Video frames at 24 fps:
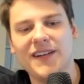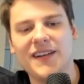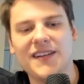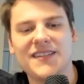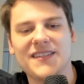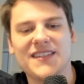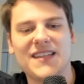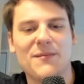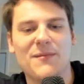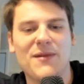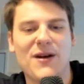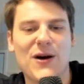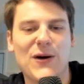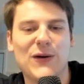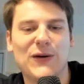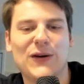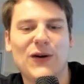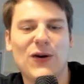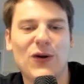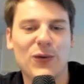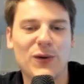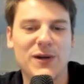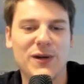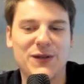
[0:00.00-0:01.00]
somehow it
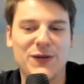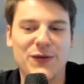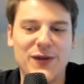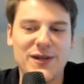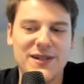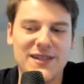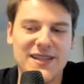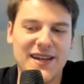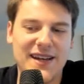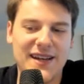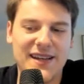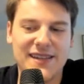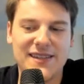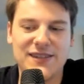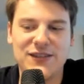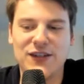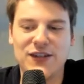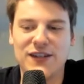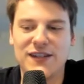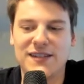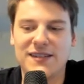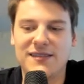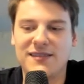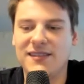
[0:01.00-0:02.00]
always feels like it's
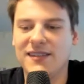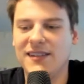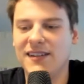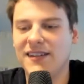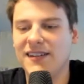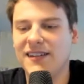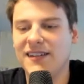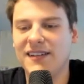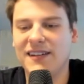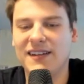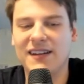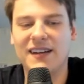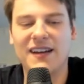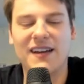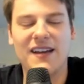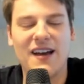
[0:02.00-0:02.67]
just uh,